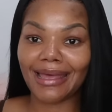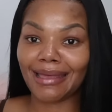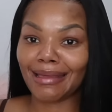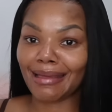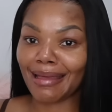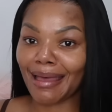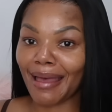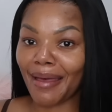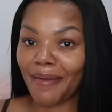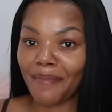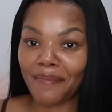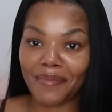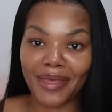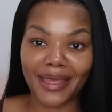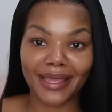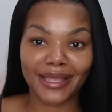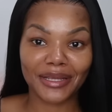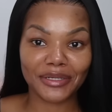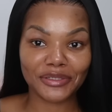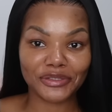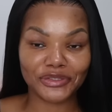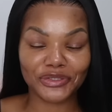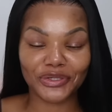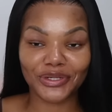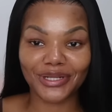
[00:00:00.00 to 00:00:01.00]
and come back
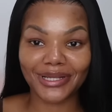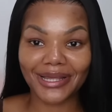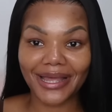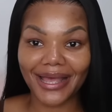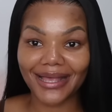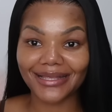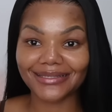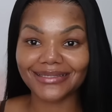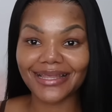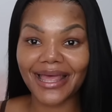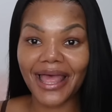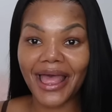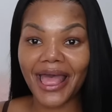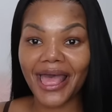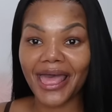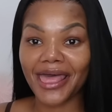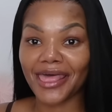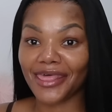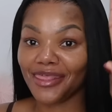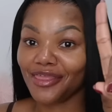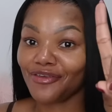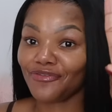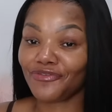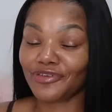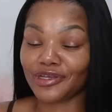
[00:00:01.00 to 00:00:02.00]
and show you guys
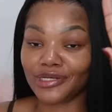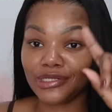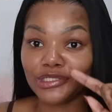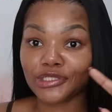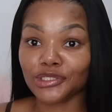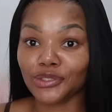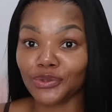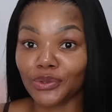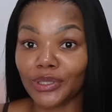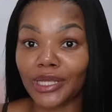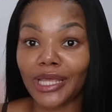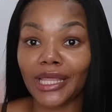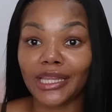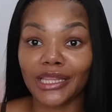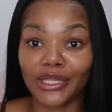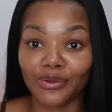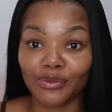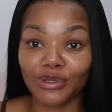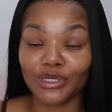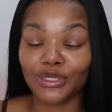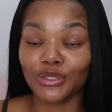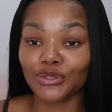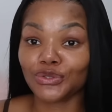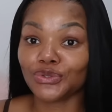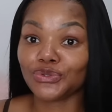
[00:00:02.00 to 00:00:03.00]
the finished look, and then
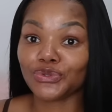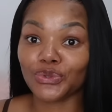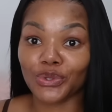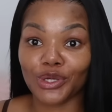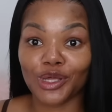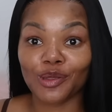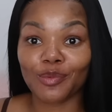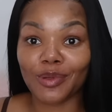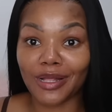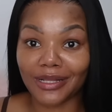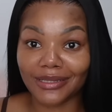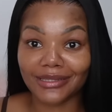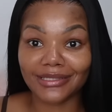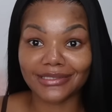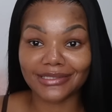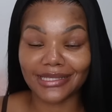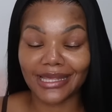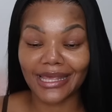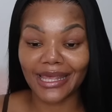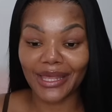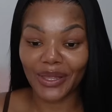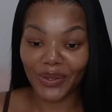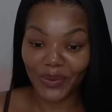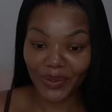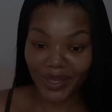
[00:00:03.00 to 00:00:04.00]
we need to talk about this
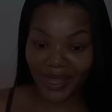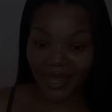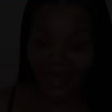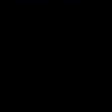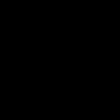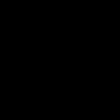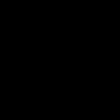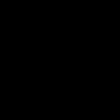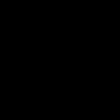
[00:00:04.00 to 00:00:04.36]
hair, okay?